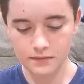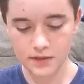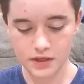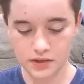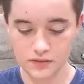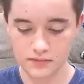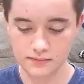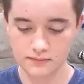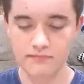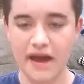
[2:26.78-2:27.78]
you know,
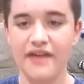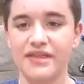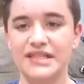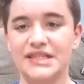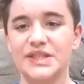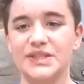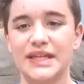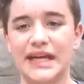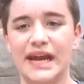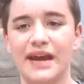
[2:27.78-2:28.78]
math is still
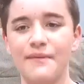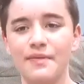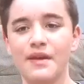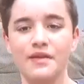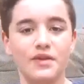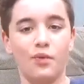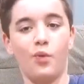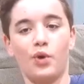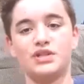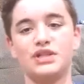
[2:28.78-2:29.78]
like the
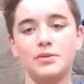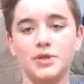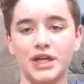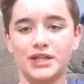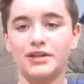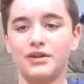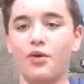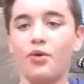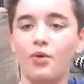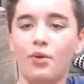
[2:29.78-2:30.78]
worst subject in the
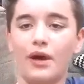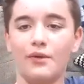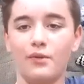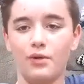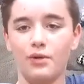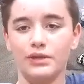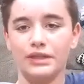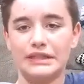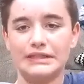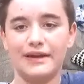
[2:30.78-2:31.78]
whole wide world
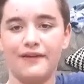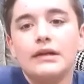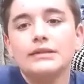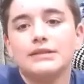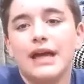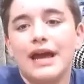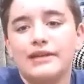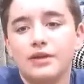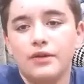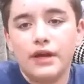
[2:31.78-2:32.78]
and stuff. Okay,
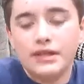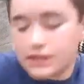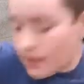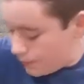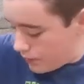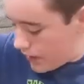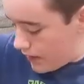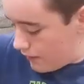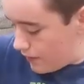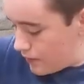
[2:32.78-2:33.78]
so next up we
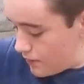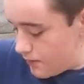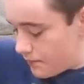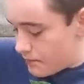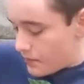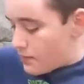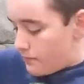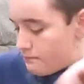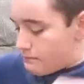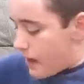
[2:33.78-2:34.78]
have
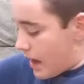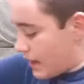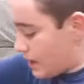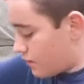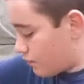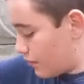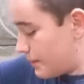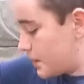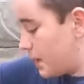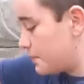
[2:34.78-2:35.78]
my
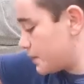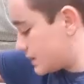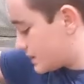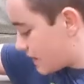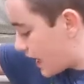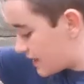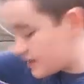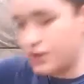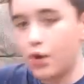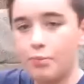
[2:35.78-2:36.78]
ripped up
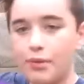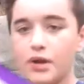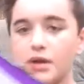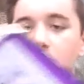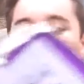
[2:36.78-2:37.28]
science notebook